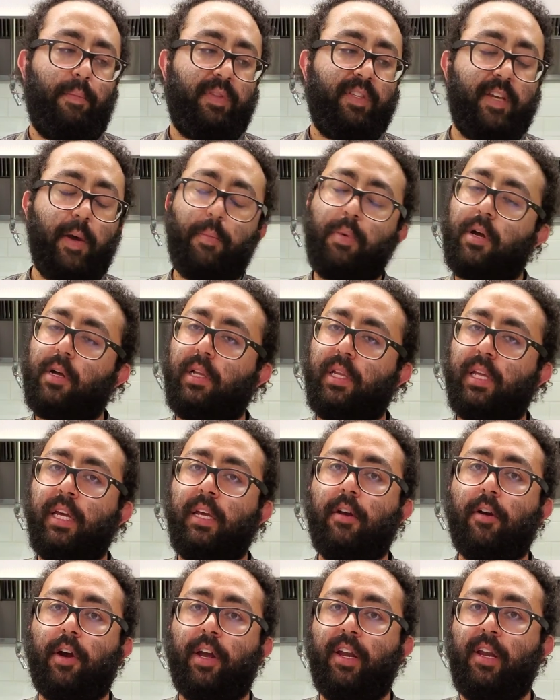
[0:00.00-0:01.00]
Typically,
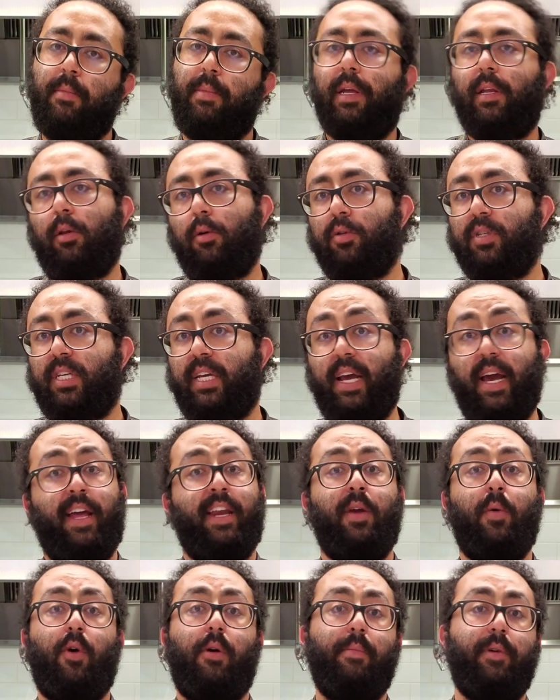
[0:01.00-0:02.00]
you're going to be losing
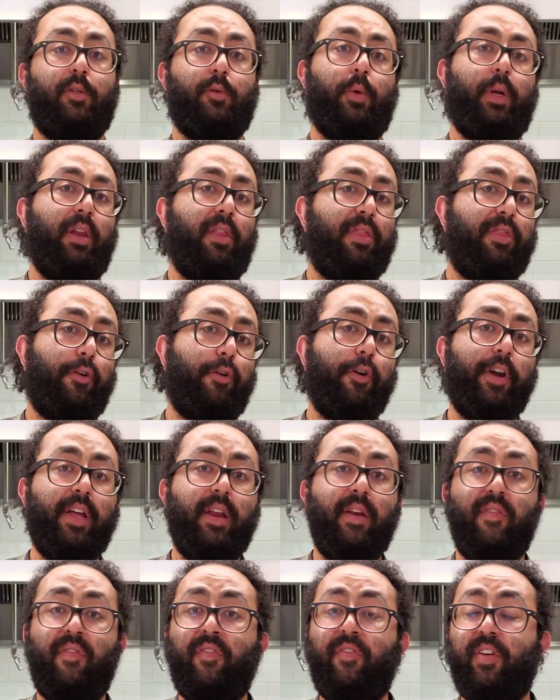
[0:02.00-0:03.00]
anywhere between
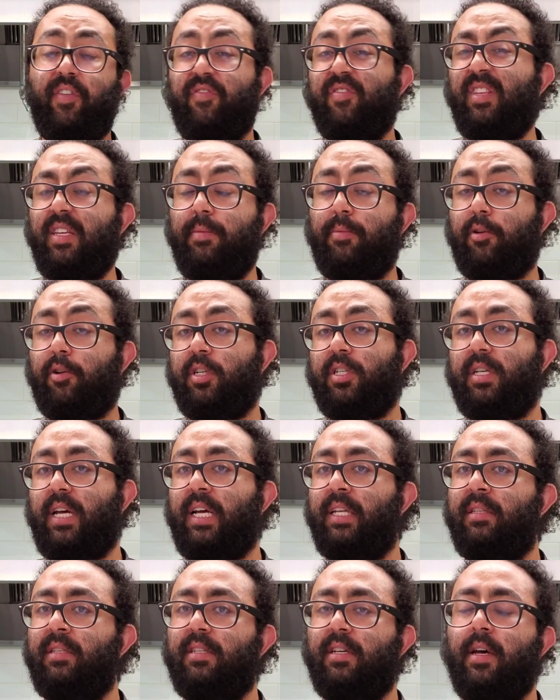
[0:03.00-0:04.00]
30 to
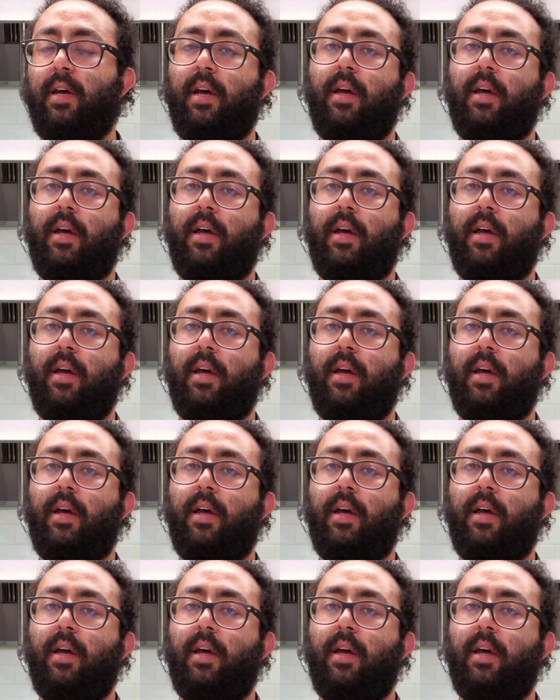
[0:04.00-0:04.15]
50%